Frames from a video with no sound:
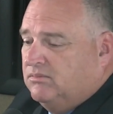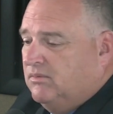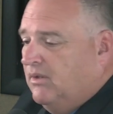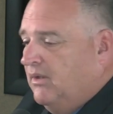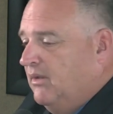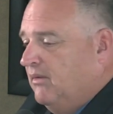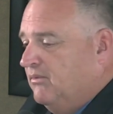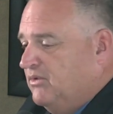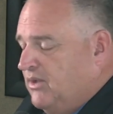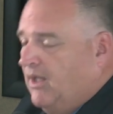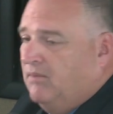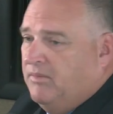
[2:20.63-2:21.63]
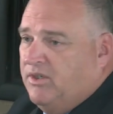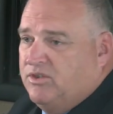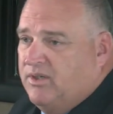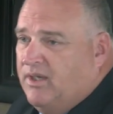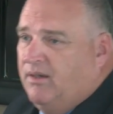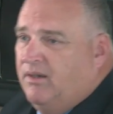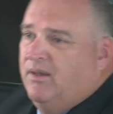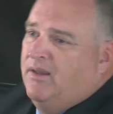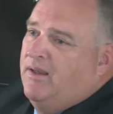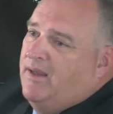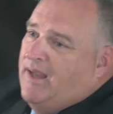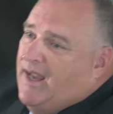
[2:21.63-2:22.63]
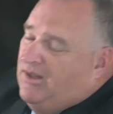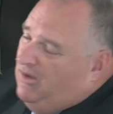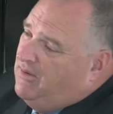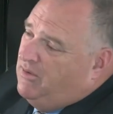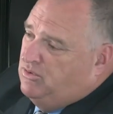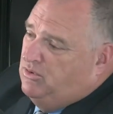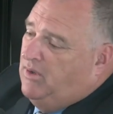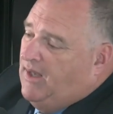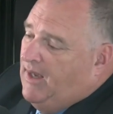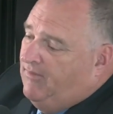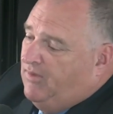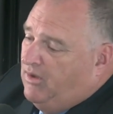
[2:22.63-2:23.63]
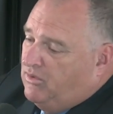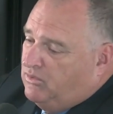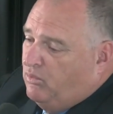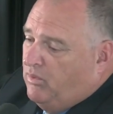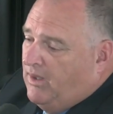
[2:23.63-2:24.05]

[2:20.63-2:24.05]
was jail administrator. And during those 2.5 years,